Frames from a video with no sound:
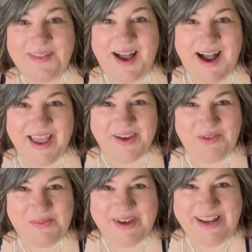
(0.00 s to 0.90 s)
Hi,
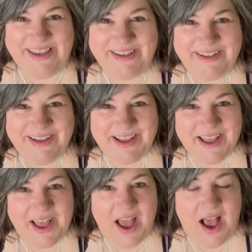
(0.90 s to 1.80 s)
everybody.
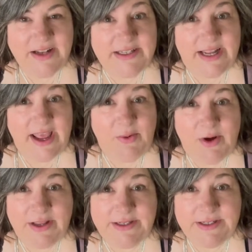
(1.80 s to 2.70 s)
Today I
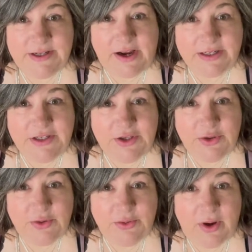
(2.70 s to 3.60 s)
wanted to talk to
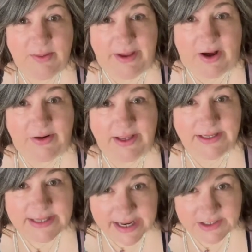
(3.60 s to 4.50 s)
you about
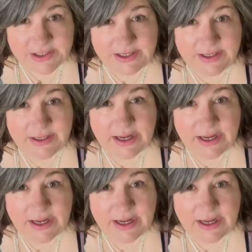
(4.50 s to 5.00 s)
intention